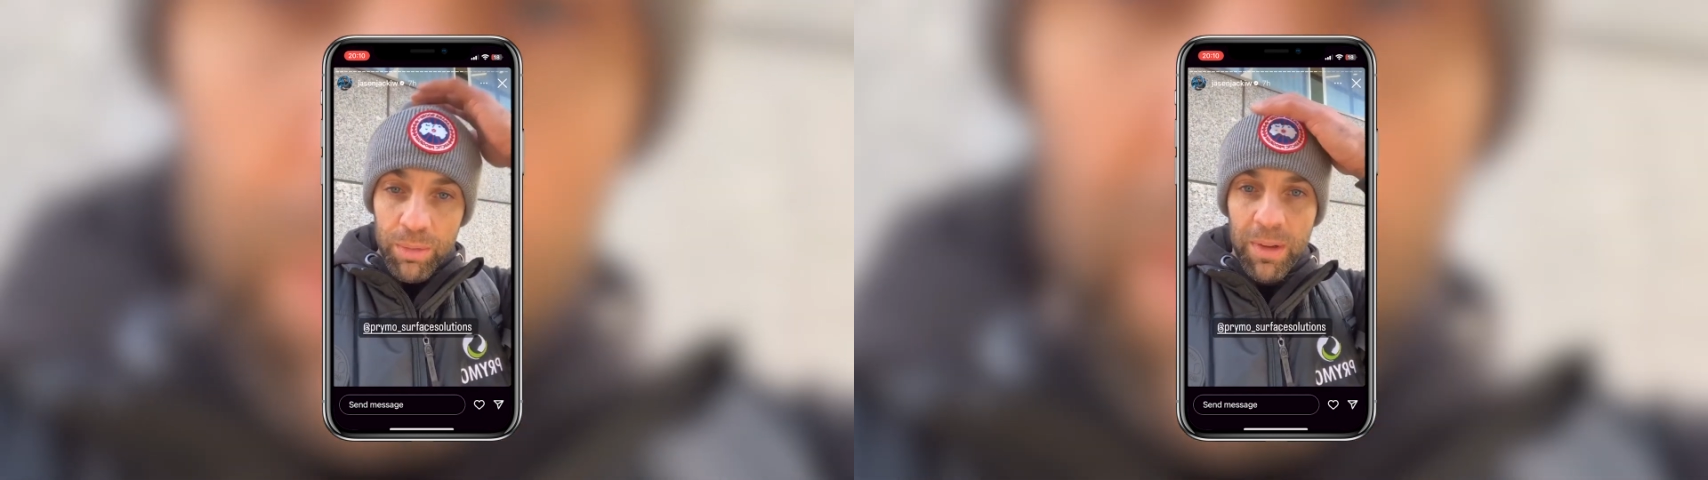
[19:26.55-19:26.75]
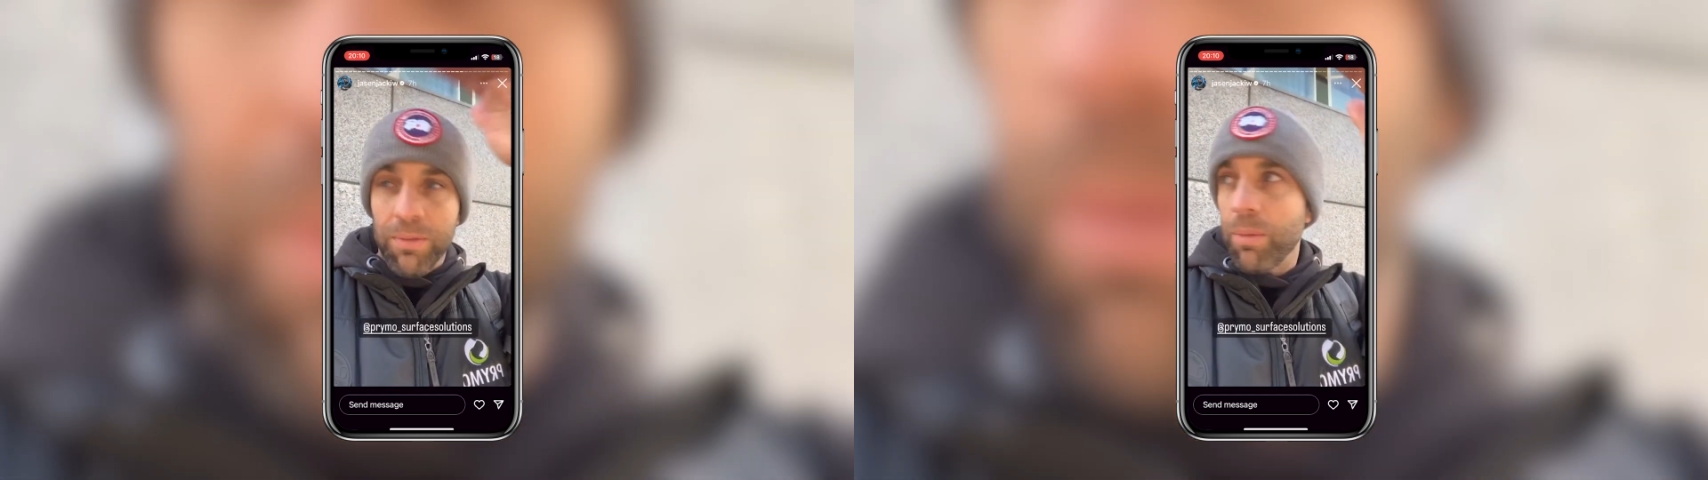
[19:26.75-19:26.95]

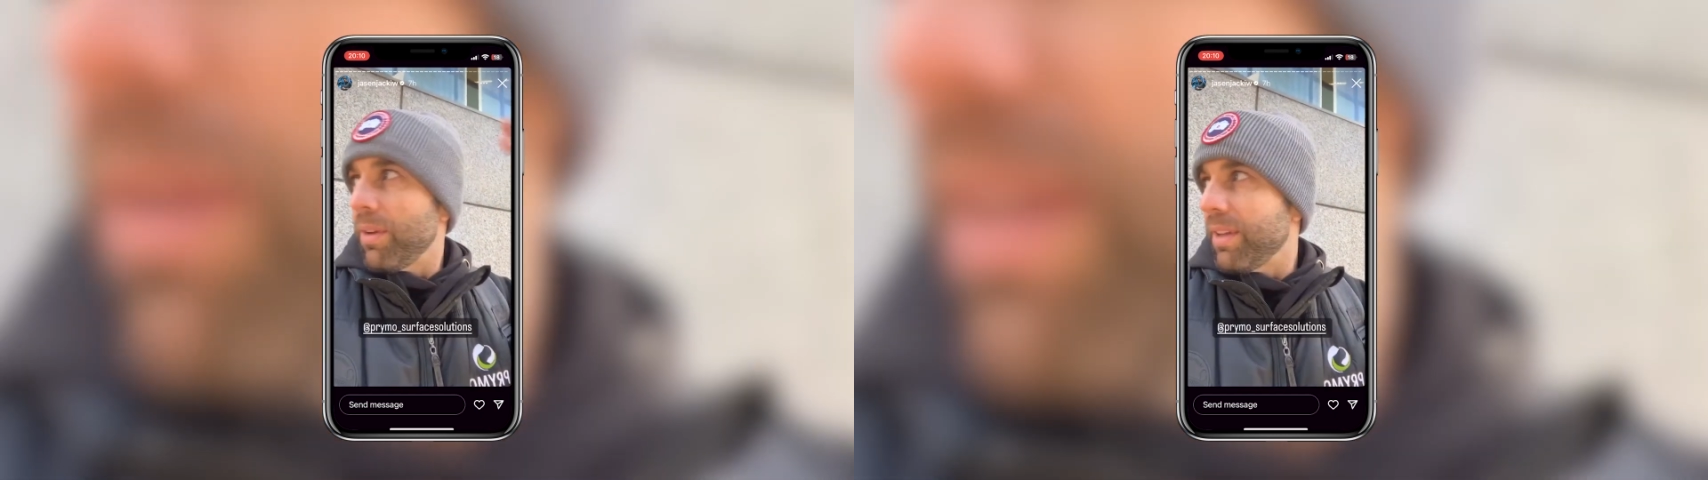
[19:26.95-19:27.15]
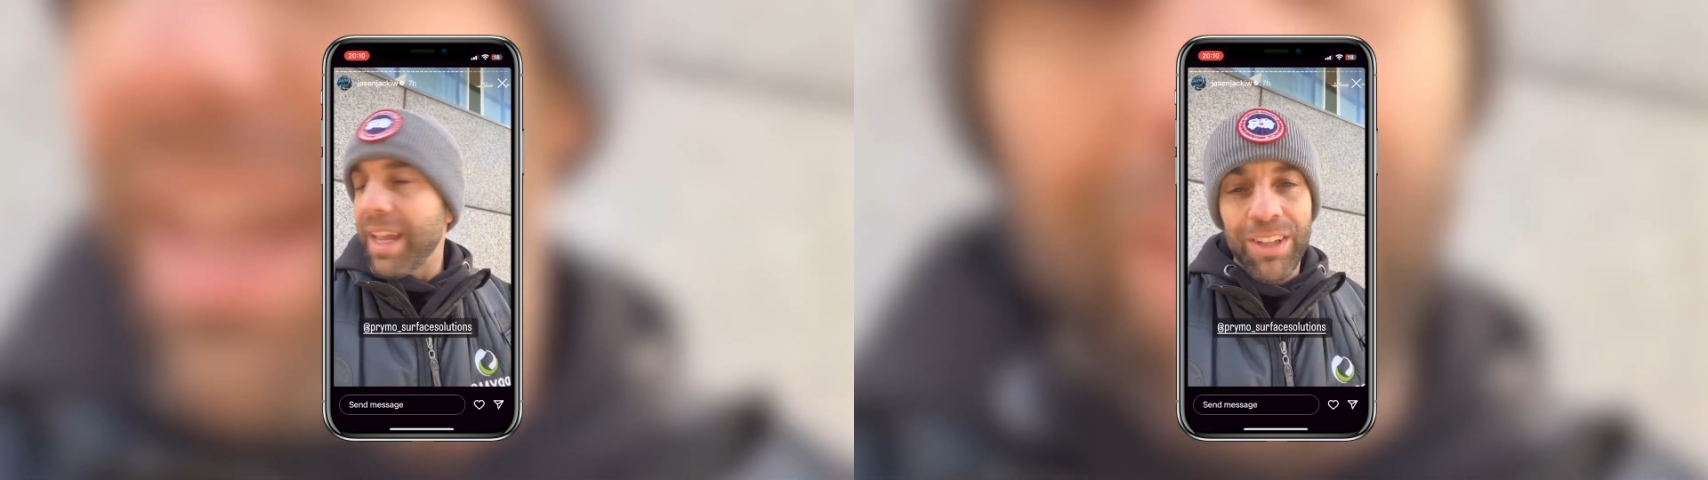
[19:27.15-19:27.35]

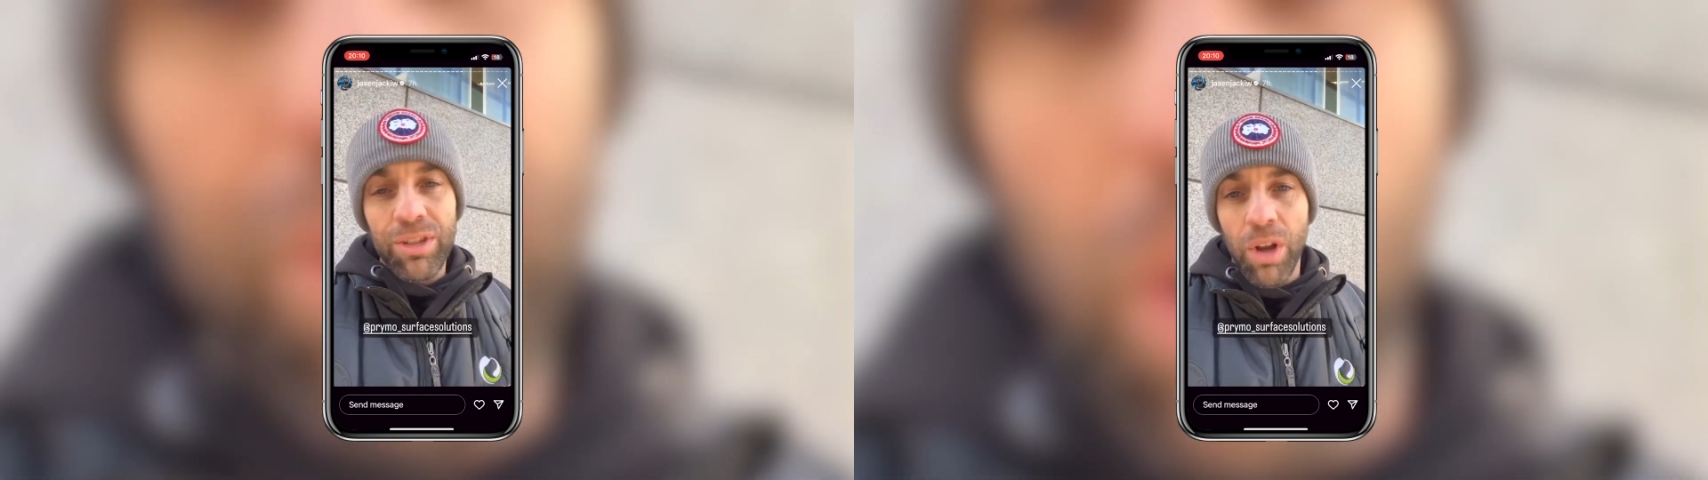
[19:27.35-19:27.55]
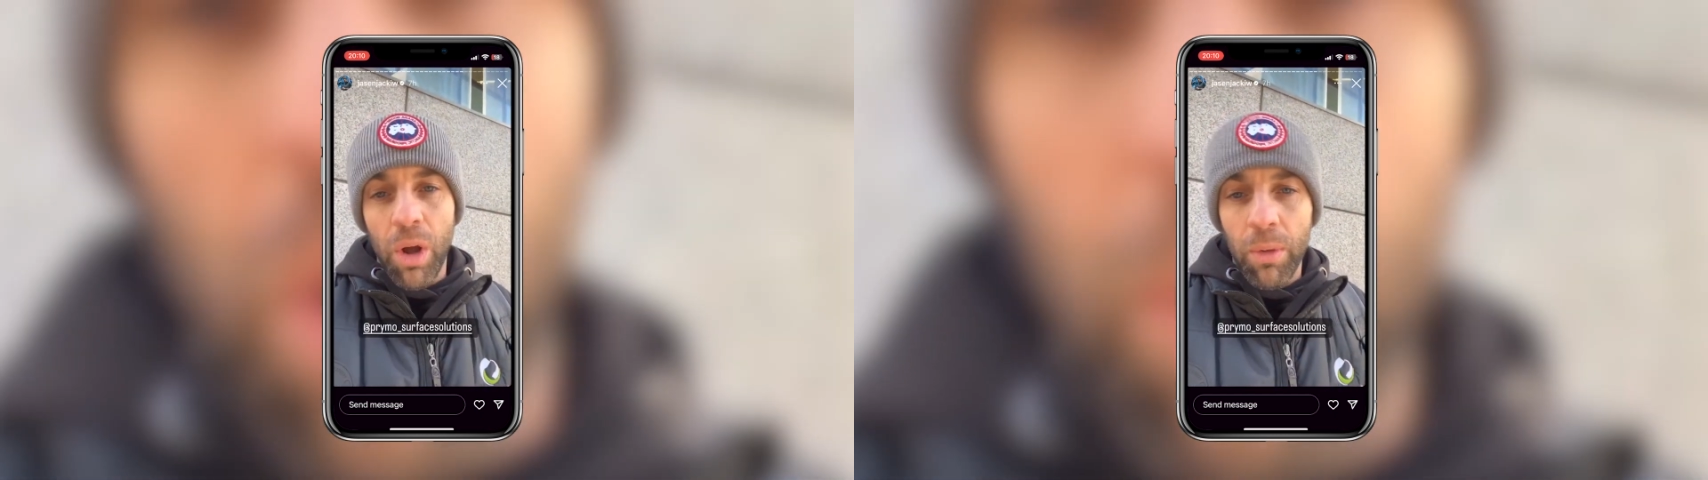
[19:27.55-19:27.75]
he
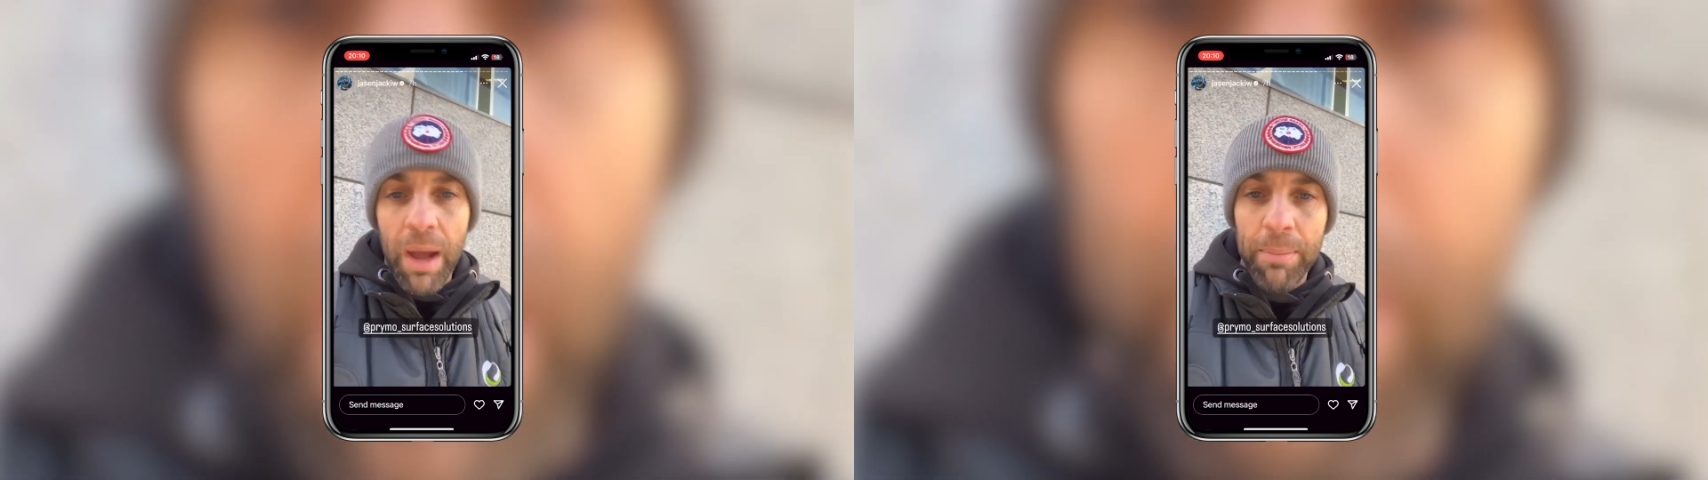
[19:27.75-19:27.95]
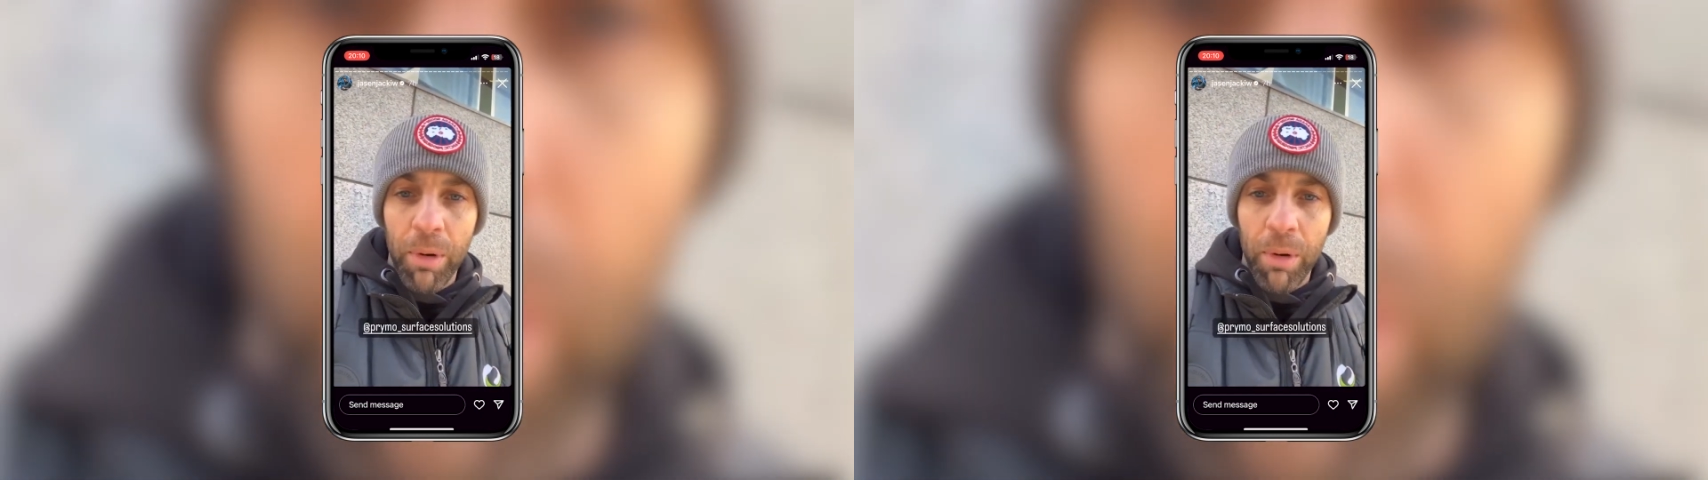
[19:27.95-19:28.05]
doesn't know that,